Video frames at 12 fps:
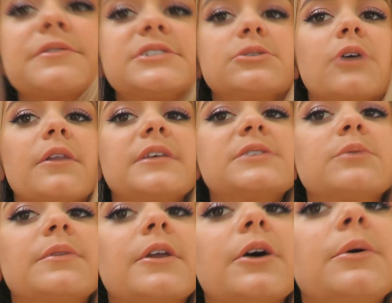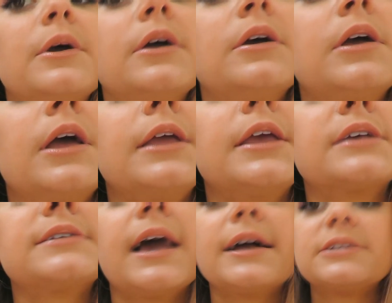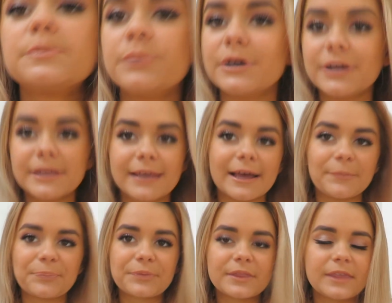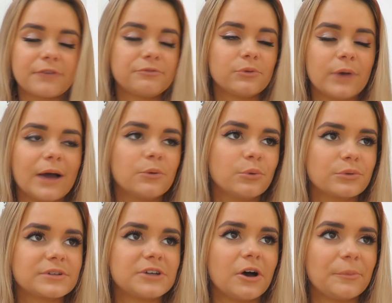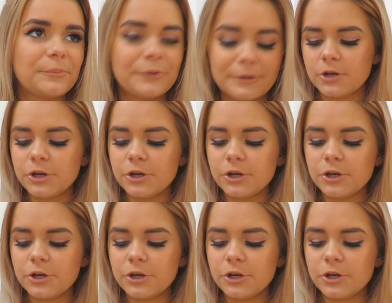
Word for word: I've still got this one though, yes lads, but yeah, they fall out all the time.